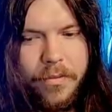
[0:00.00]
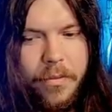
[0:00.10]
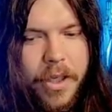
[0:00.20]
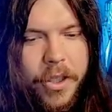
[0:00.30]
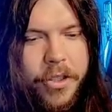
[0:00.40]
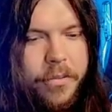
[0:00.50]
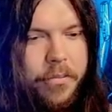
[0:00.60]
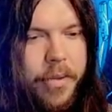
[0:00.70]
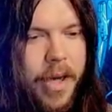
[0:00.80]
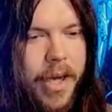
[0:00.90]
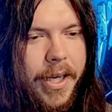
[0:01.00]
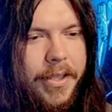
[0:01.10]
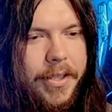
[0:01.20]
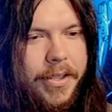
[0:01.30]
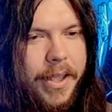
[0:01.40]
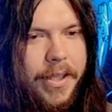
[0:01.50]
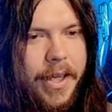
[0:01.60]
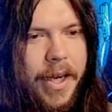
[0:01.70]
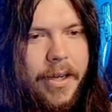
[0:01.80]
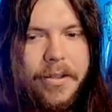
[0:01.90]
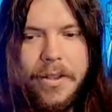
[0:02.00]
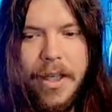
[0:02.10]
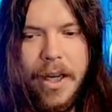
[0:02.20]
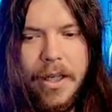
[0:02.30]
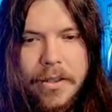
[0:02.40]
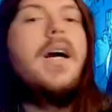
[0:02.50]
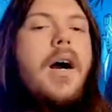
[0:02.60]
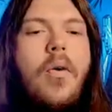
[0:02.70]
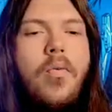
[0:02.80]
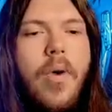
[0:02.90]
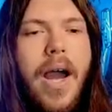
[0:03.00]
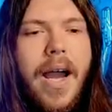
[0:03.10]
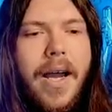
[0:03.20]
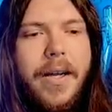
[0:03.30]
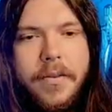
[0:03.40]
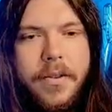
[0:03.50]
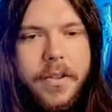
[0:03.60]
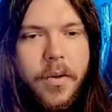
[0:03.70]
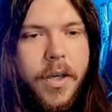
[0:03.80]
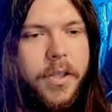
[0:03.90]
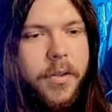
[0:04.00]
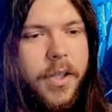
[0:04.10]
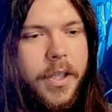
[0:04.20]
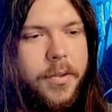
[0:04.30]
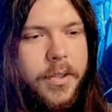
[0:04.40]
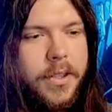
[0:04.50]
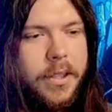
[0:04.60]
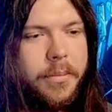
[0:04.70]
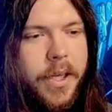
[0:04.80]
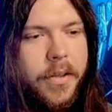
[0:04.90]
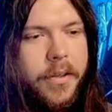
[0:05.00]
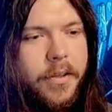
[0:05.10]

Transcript: Mission passed. $10,000. Alright. Let's go ahead and do this one since I'm here.